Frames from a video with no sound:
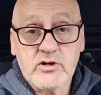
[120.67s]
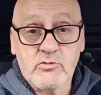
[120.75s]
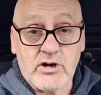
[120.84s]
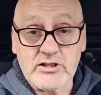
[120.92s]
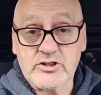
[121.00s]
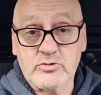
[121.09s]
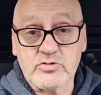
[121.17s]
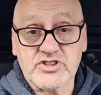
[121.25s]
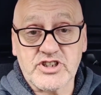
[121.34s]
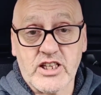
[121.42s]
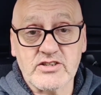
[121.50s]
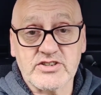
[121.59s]
while she was
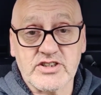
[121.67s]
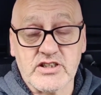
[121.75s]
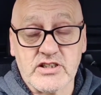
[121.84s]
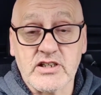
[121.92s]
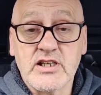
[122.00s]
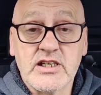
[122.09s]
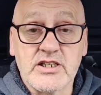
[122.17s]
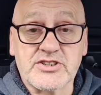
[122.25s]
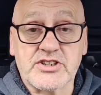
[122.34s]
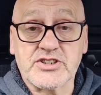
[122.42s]
dancing, and to